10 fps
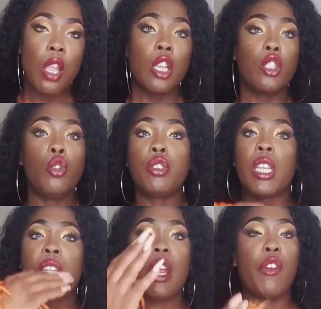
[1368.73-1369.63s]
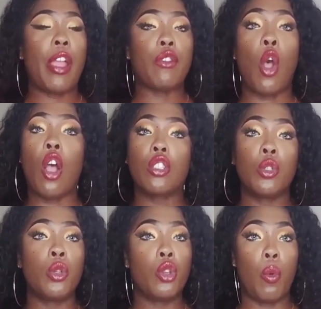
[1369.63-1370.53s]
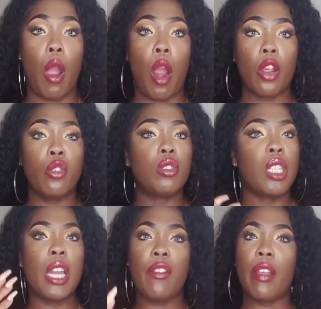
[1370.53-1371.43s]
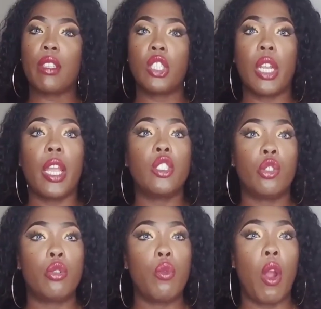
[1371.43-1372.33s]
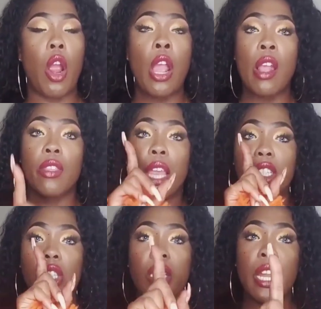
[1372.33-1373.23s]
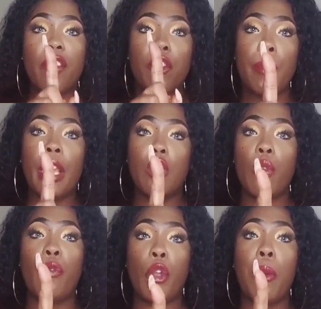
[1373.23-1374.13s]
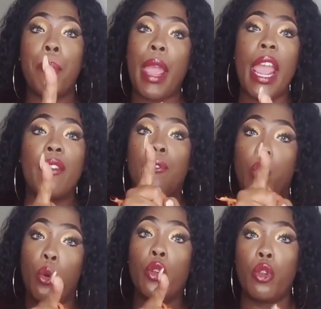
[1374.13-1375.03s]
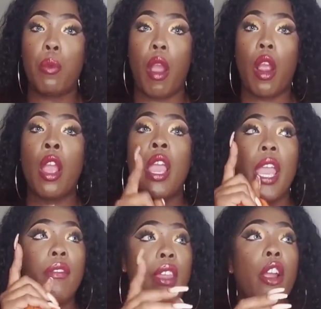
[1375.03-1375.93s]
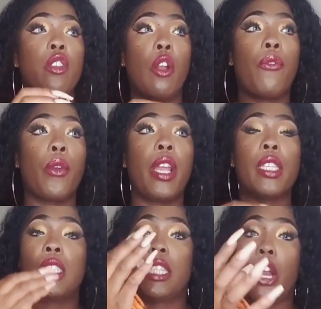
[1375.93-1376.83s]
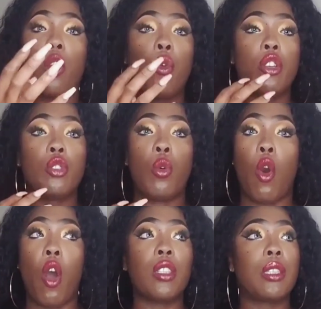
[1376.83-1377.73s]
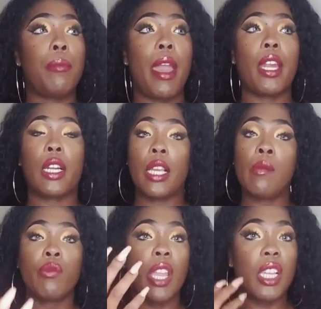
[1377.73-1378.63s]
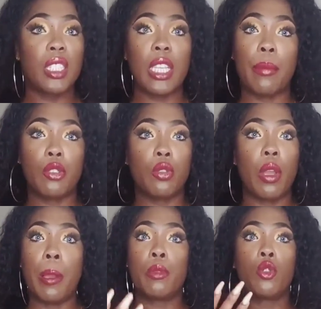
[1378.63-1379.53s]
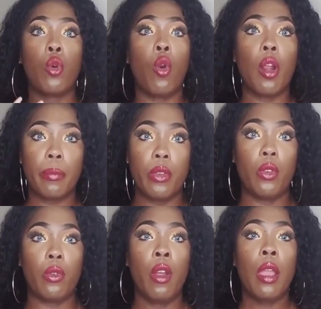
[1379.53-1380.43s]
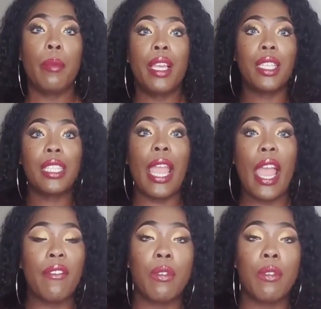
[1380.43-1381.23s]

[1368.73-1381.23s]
you should never have to alter who you are. You should never have to change who you are. They should never make you feel bad for who you are. If they're your friends, they're going to automatically accept you, absorb you, because they have